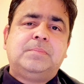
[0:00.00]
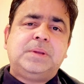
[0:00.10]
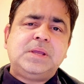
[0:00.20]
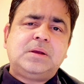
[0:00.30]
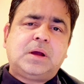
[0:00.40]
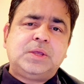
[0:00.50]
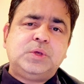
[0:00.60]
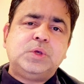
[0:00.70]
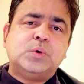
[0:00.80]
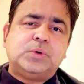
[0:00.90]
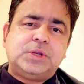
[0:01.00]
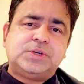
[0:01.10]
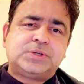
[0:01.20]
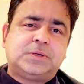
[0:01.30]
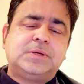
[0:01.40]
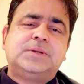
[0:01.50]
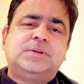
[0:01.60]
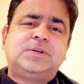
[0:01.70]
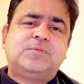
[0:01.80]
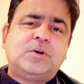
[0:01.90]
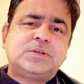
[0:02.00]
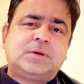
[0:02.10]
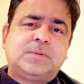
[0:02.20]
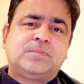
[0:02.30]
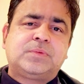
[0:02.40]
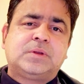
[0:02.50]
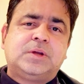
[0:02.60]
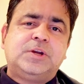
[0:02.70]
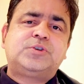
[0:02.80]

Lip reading: Being a EU nation, it